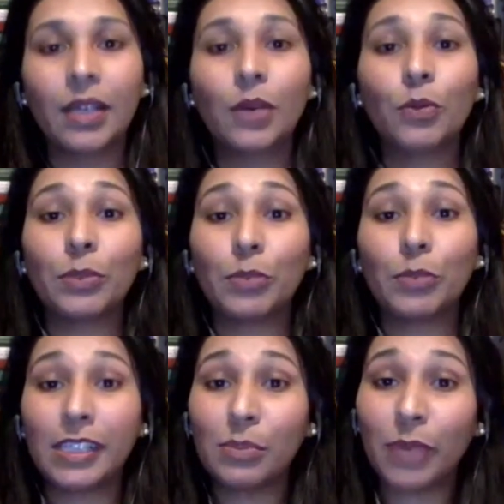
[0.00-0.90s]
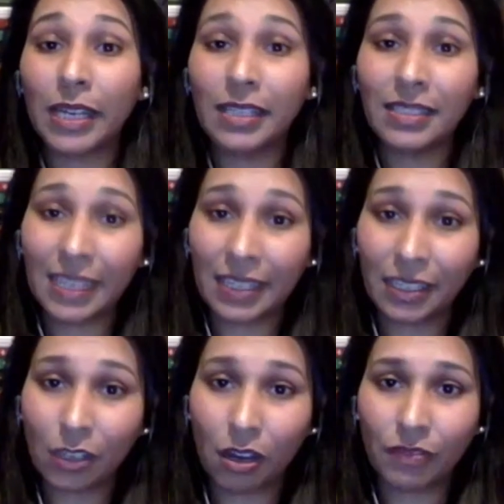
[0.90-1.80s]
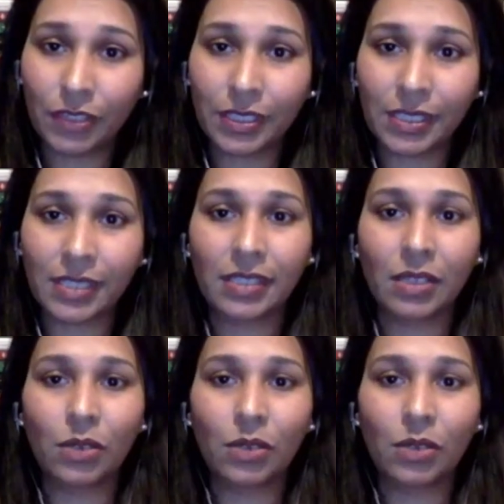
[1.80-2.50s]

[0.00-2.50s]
With President Biden taking office,